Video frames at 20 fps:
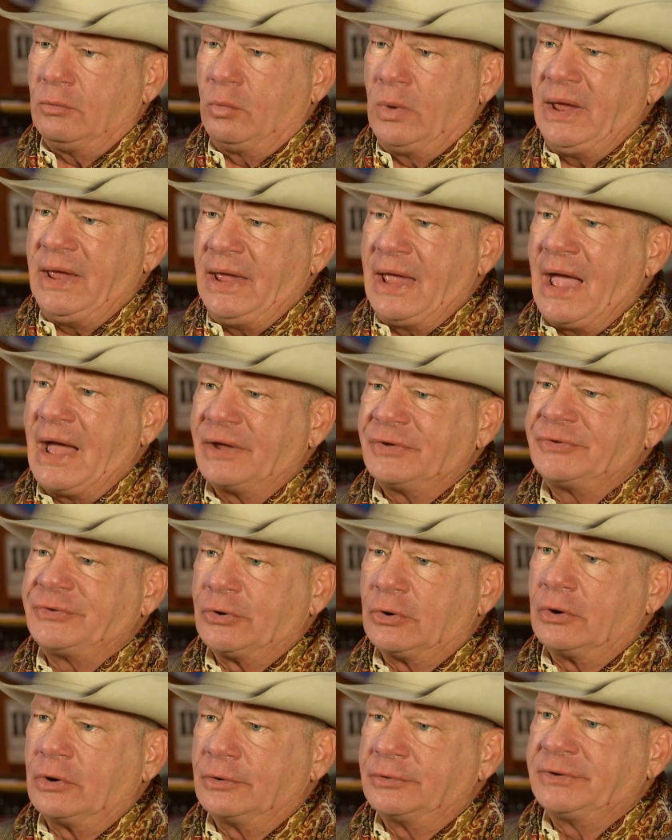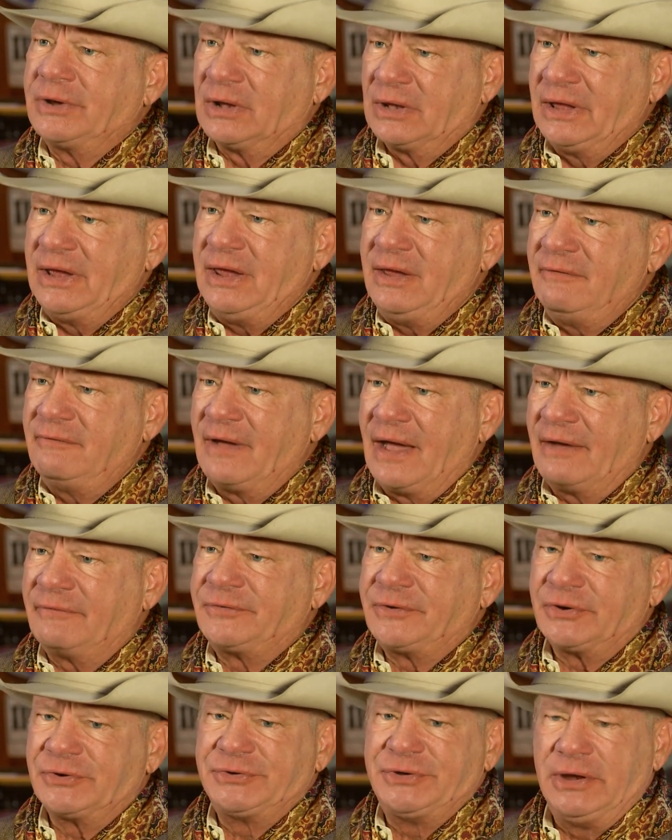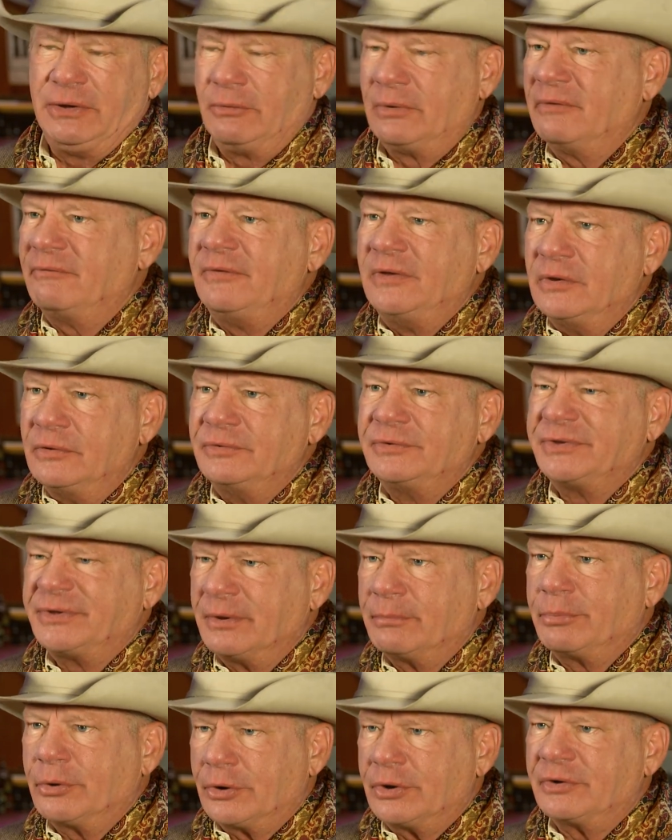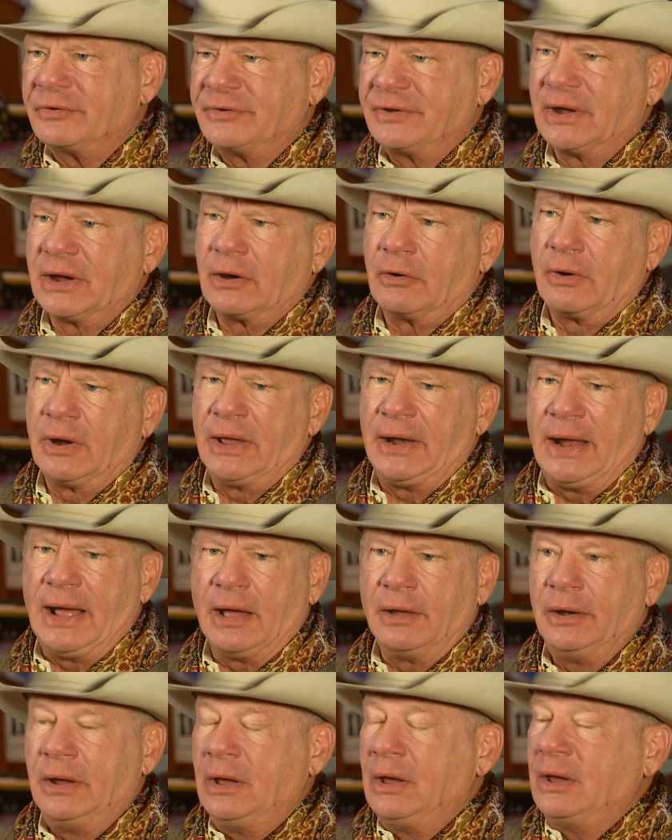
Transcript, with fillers: we asked her to leave after she refused to put her cigarette out.